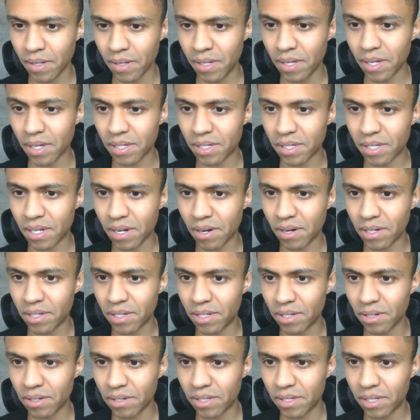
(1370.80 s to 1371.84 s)
Yes,
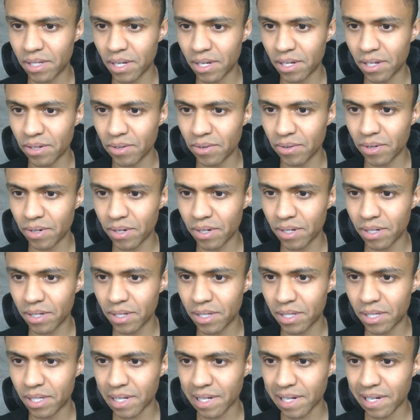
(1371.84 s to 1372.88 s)
Darius, you could send your
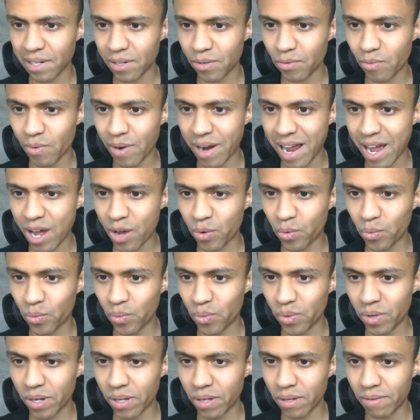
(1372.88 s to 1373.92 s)
second
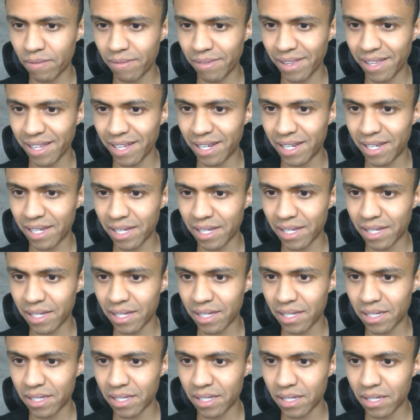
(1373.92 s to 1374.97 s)
round of
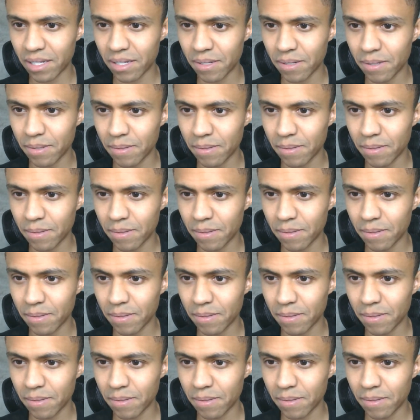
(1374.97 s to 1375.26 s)
letters.